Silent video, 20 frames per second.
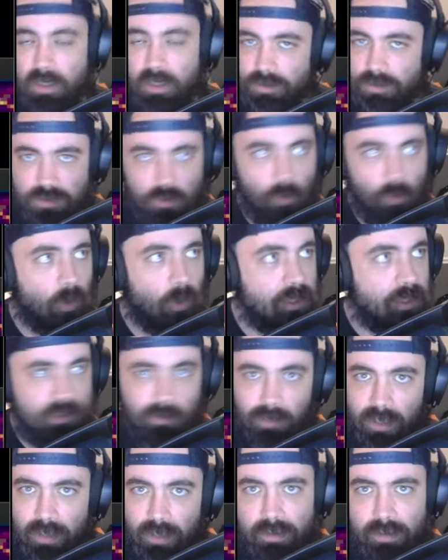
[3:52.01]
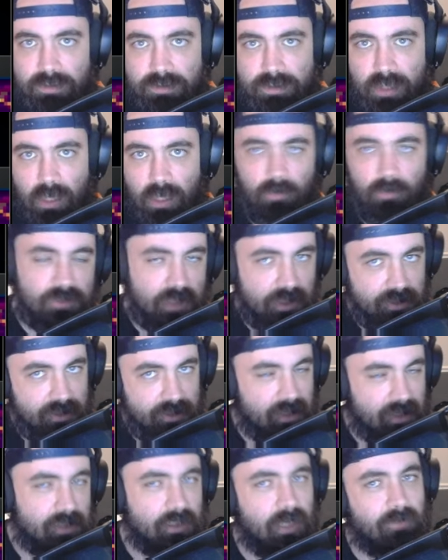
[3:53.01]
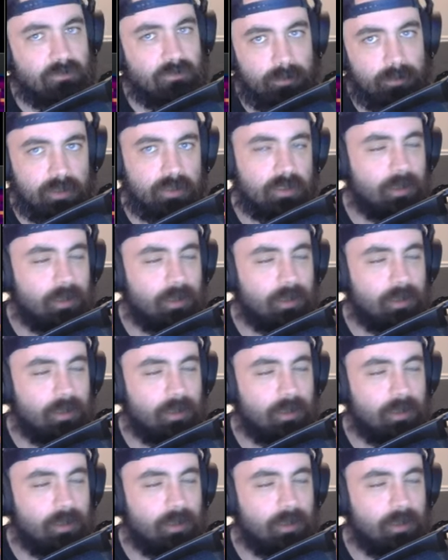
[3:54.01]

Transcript: Scoring is okay that it's down. Jason Kidd never been